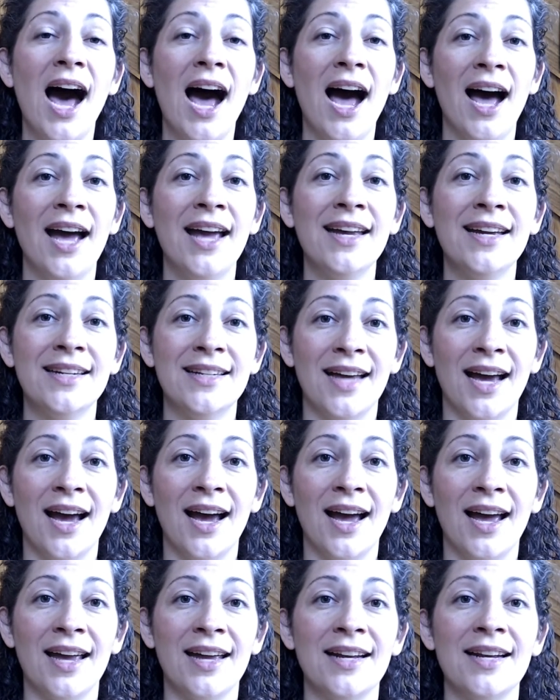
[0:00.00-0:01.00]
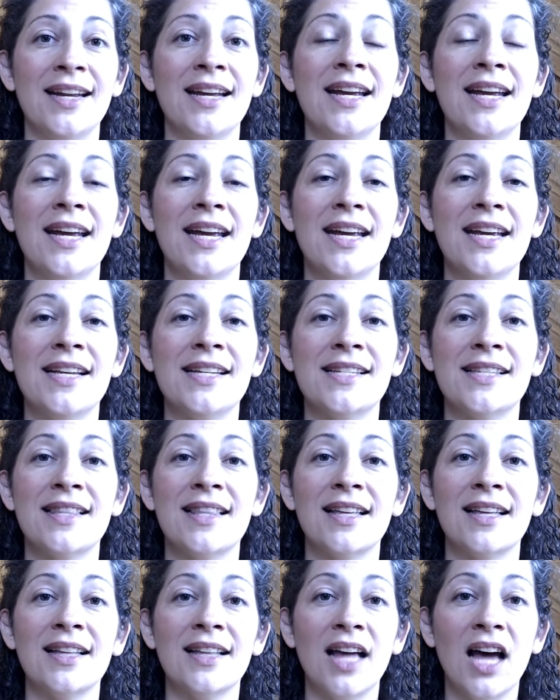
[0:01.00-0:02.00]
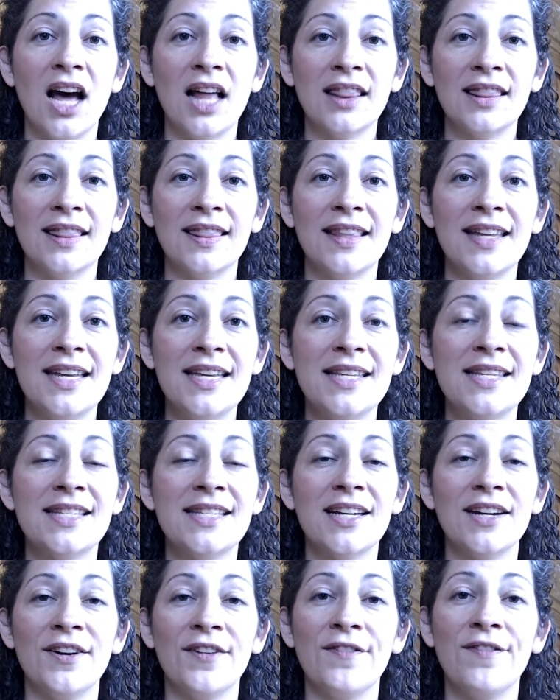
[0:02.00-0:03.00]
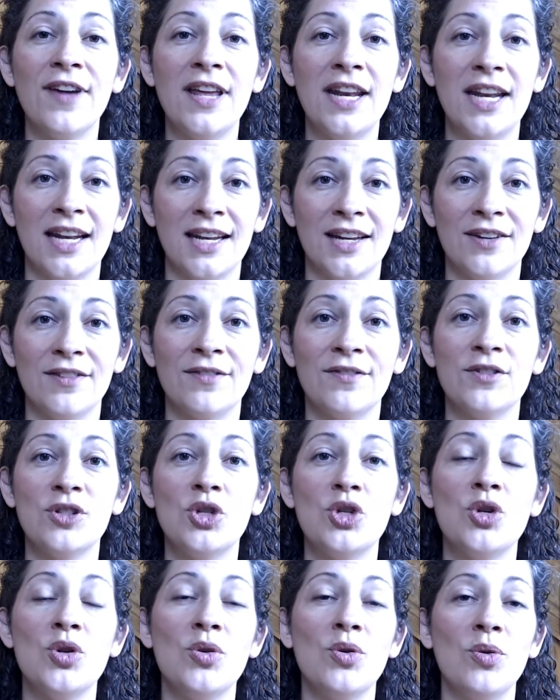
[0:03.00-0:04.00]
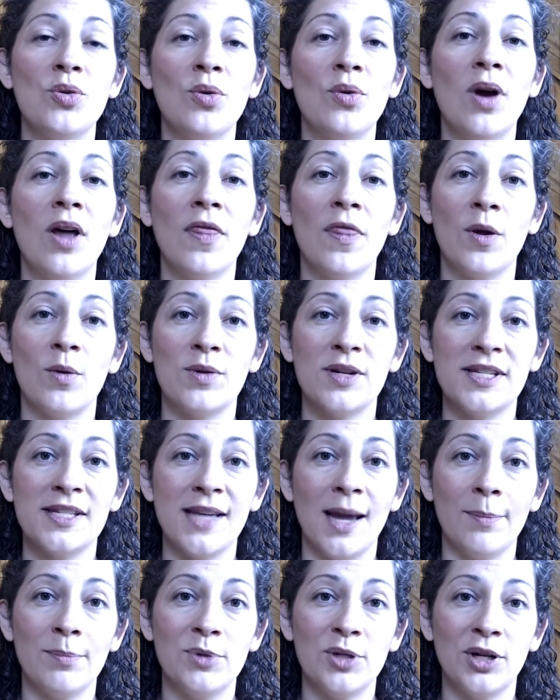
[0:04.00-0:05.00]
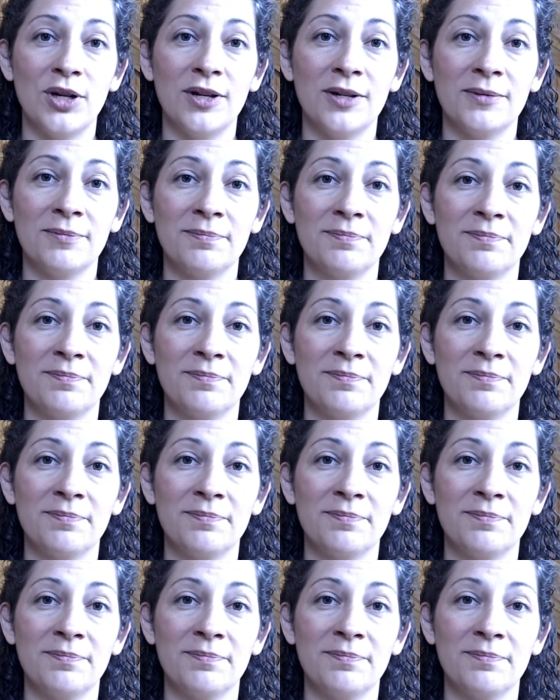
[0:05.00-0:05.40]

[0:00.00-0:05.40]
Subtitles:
iodine is the least affinitive to the receptor,